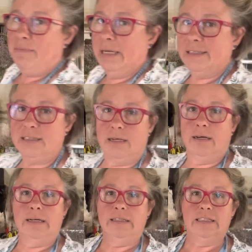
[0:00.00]
me a
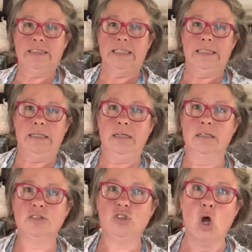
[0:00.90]
sign that said,
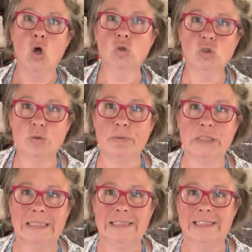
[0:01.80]
"Don't put
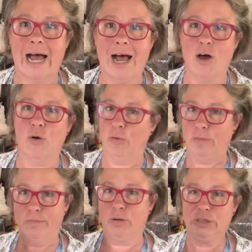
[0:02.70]
it
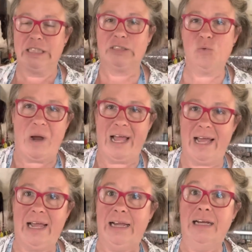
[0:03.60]
down, put it
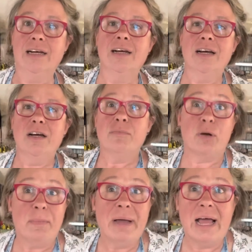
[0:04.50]
away,
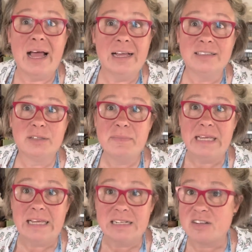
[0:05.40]
prepare to
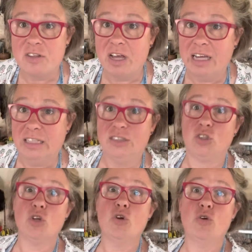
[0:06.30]
meet thy
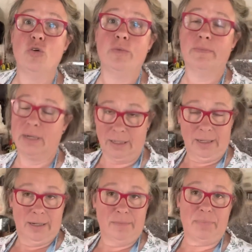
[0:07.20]
doom,"
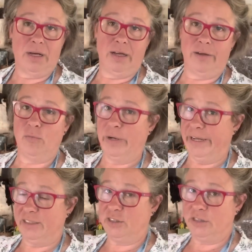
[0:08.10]
by
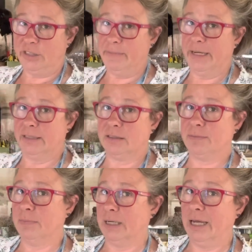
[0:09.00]
which she meant
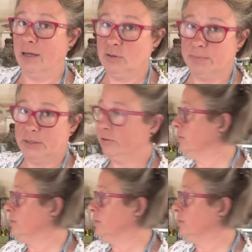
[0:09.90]
my house mistress